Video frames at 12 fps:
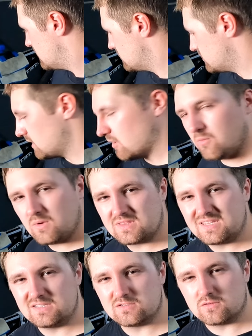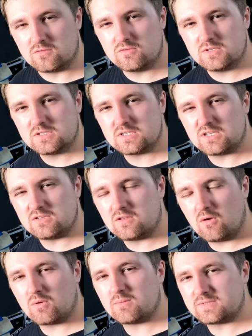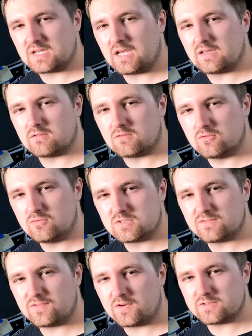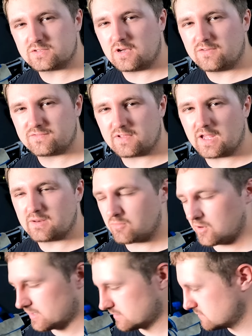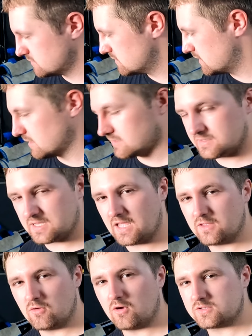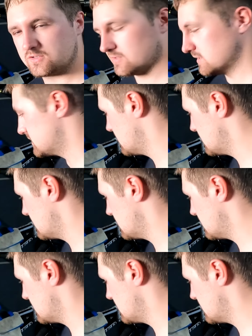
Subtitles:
you don't want these loose and you don't want them tight. Loose, it falls off, tight, it breaks. And tight, you also can